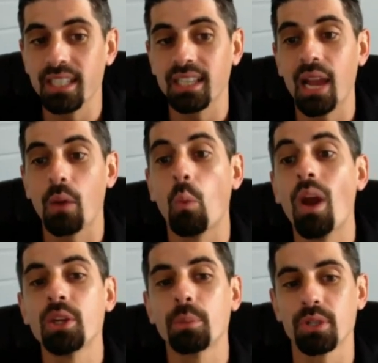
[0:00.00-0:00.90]
the client
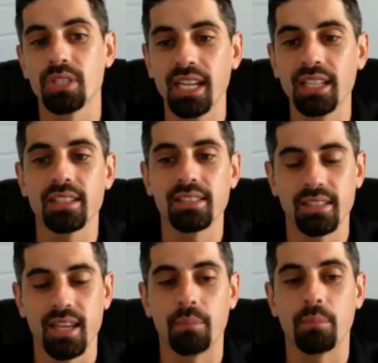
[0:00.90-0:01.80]
when you're presenting this
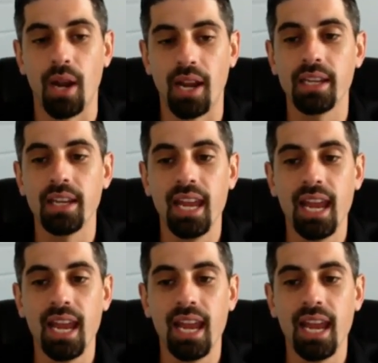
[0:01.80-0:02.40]
to them, right?